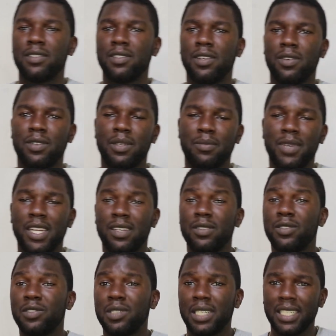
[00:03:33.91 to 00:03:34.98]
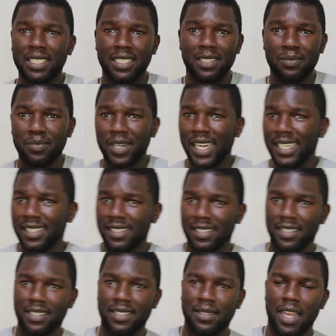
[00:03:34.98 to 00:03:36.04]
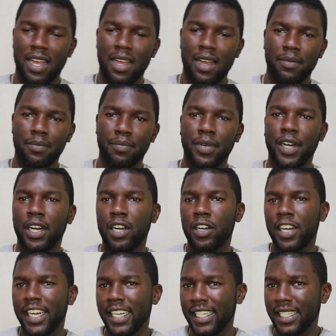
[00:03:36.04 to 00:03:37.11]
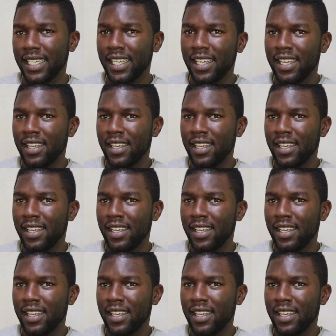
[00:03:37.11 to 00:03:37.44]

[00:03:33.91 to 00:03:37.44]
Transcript: Now, the modules range in prices per credit.